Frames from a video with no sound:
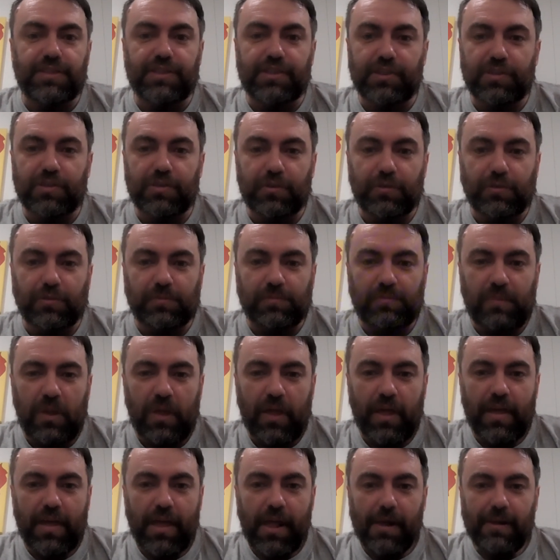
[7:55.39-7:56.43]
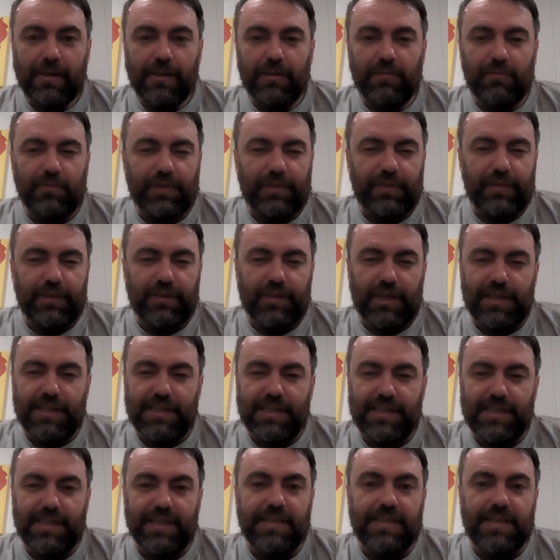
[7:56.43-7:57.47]
until it was I think it was like
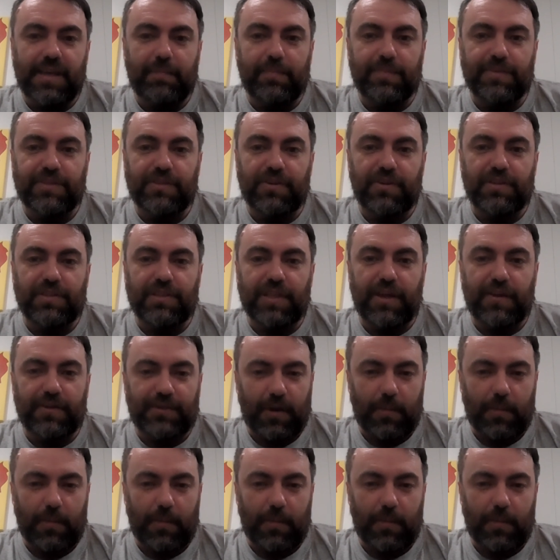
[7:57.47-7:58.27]
6 episodes later.